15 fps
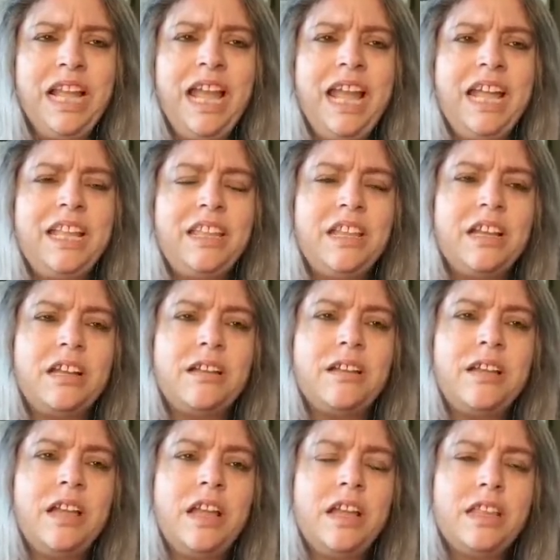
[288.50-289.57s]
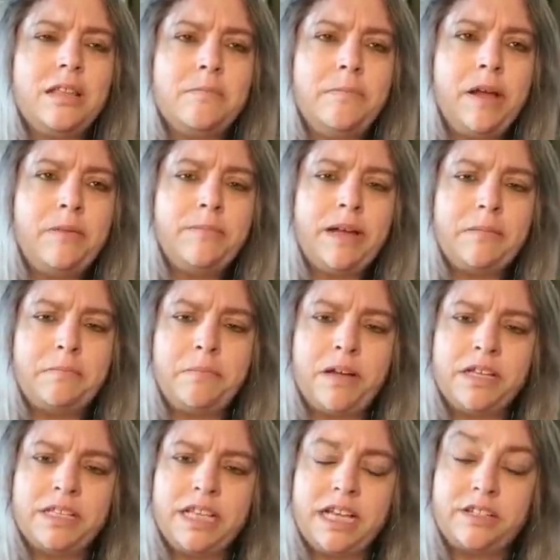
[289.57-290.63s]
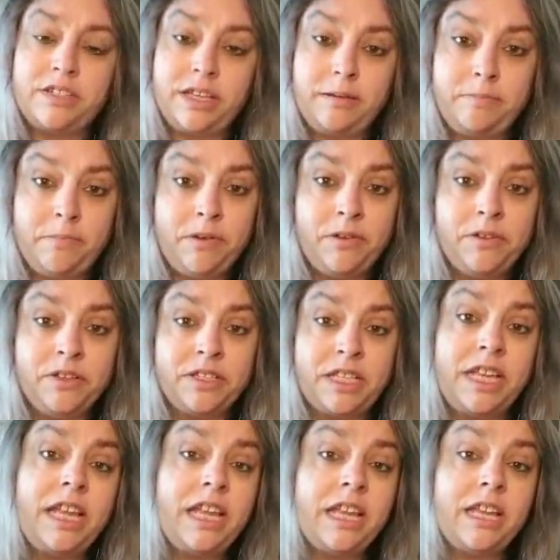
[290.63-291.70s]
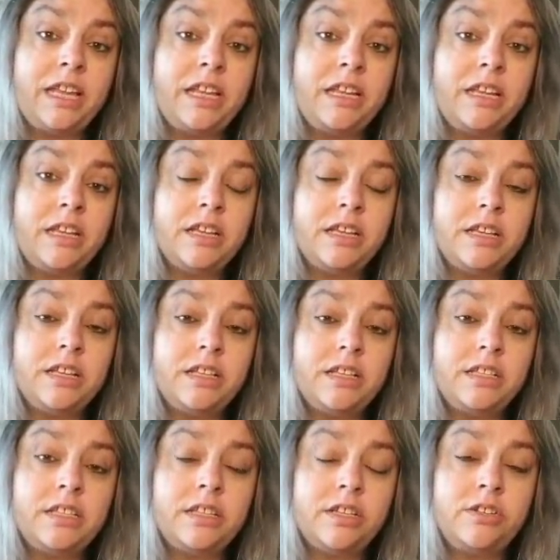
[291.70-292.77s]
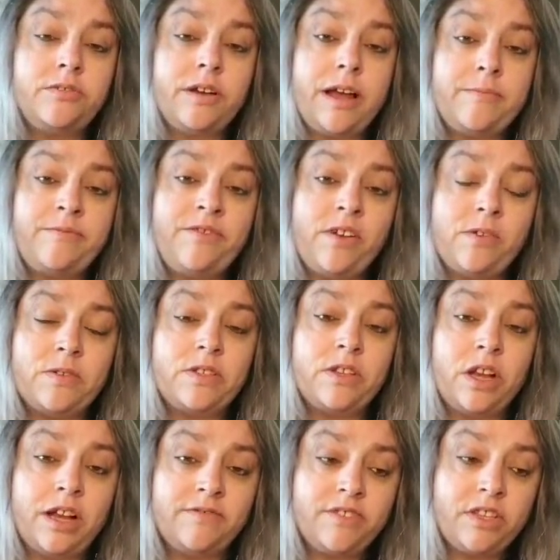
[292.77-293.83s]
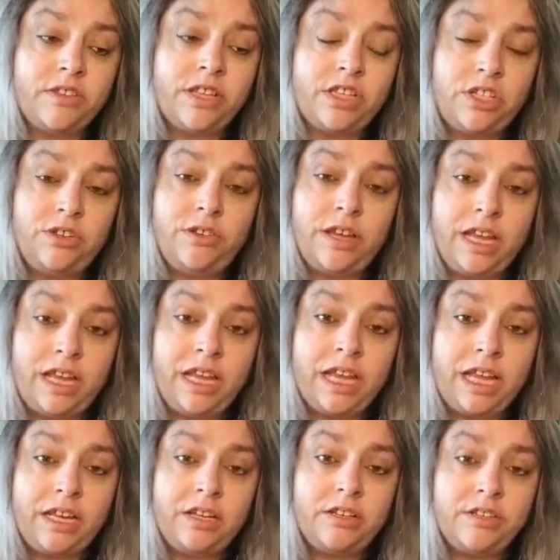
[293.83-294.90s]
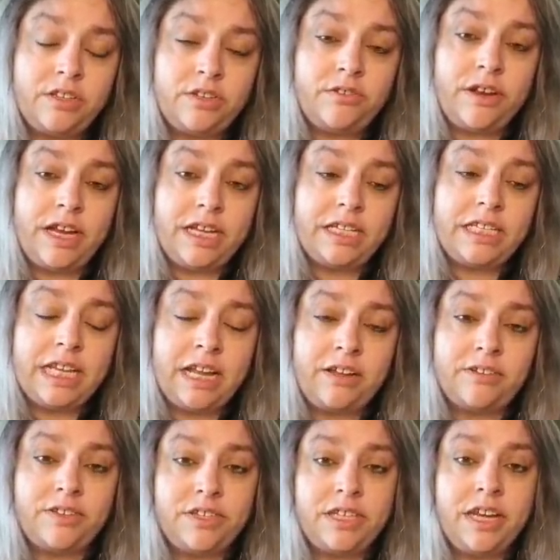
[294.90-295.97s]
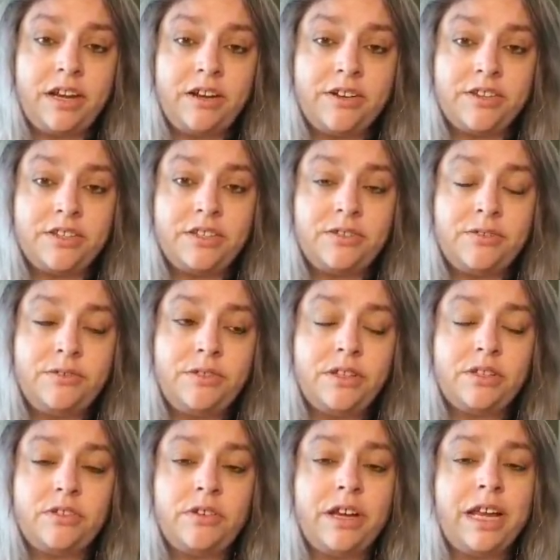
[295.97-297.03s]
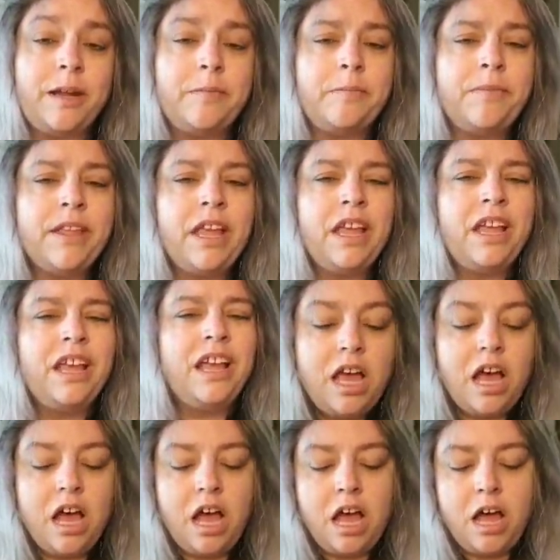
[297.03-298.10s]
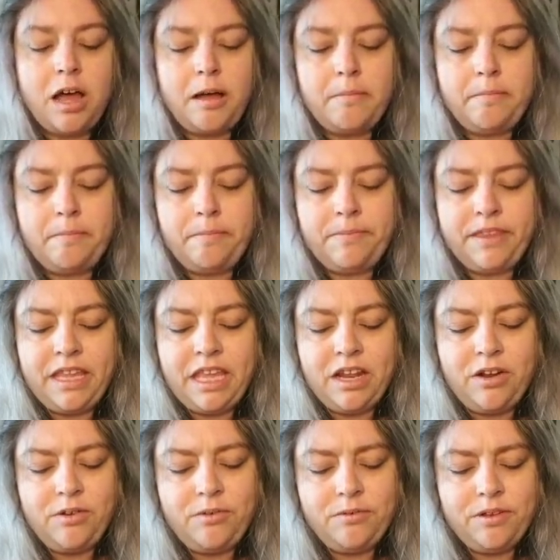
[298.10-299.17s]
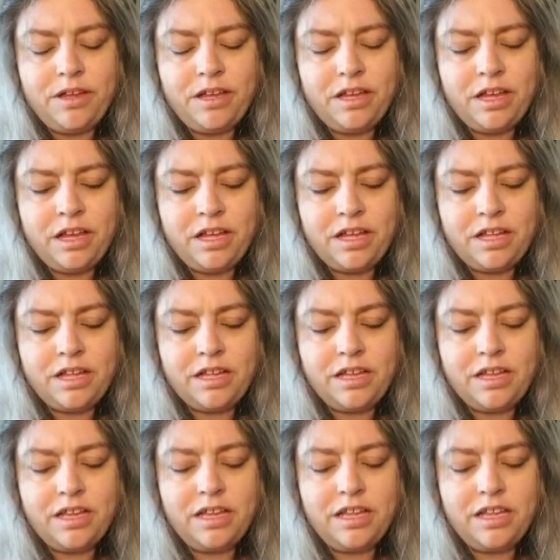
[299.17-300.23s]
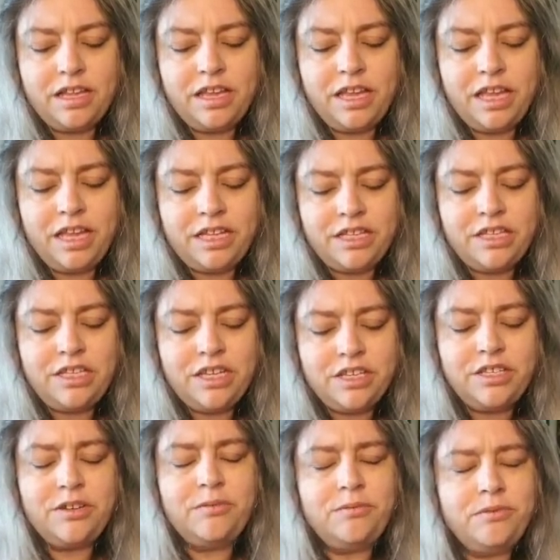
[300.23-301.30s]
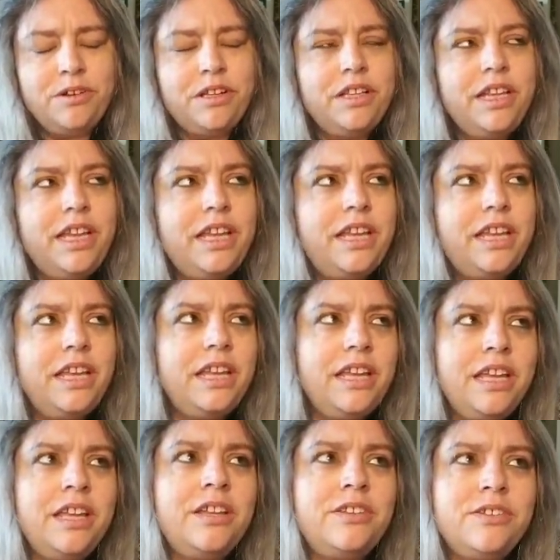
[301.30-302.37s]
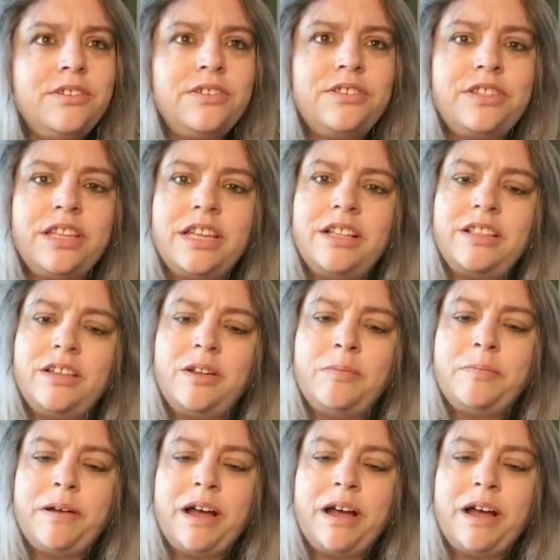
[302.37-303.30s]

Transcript: And the Belmont bus actually pulls in to drop folks off so that you can get straight downstairs to the train. You know, it's just a really interesting little